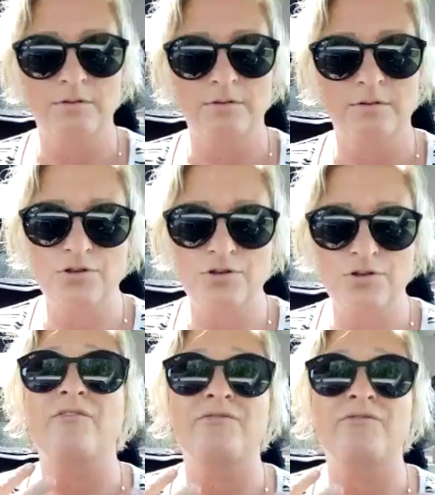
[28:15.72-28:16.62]
to do a
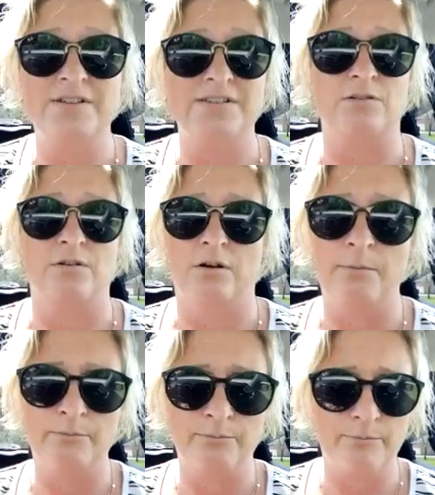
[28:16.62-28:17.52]
physical
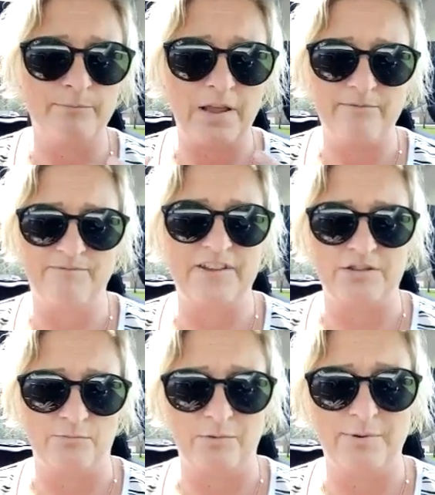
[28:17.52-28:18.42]
vision
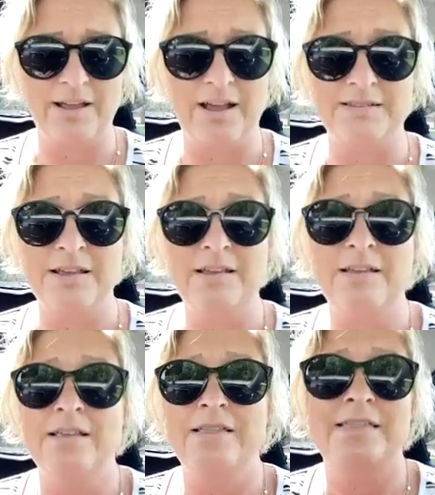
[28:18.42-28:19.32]
board, because
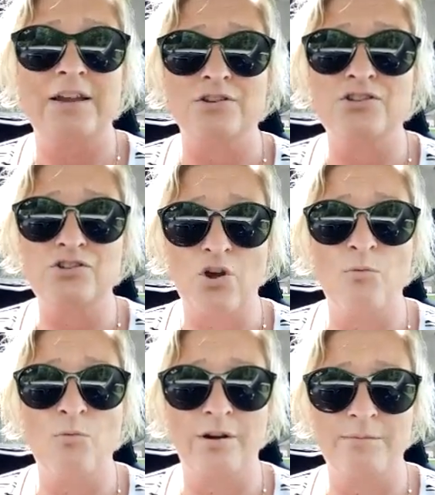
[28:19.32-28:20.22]
they are so
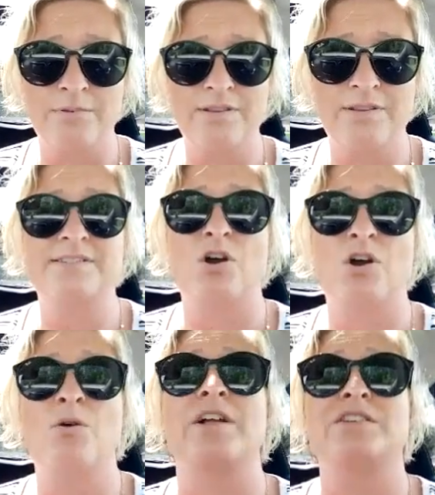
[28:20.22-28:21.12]

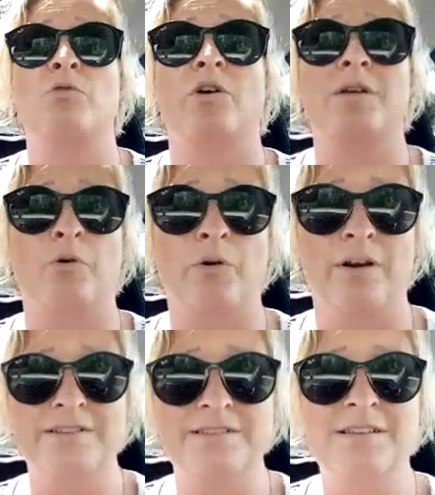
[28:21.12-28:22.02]
much more
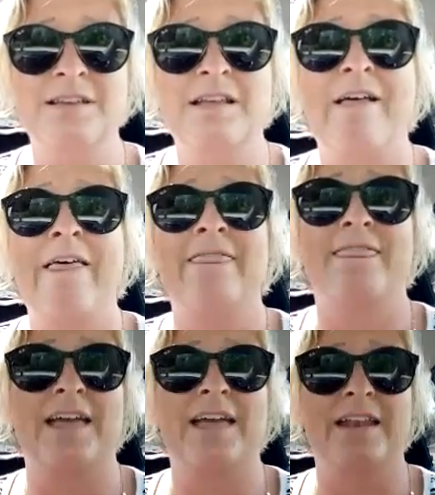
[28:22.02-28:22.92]
important
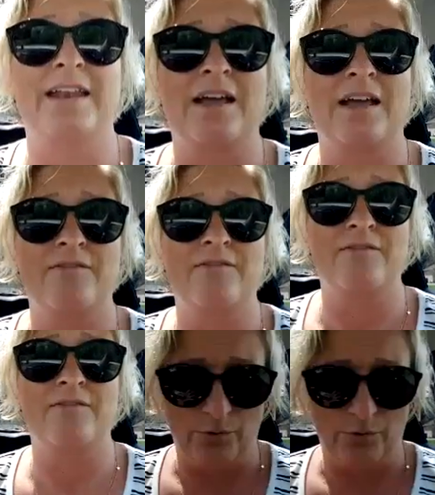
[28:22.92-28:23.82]
than a
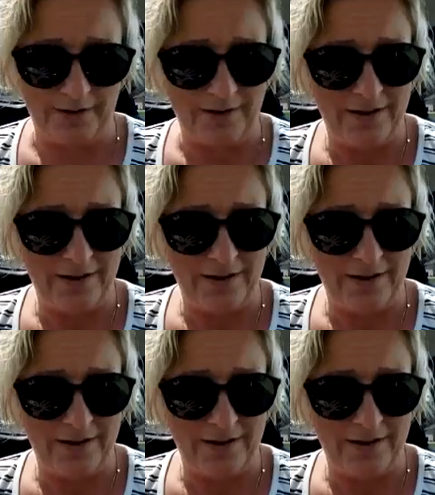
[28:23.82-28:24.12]
virtual one,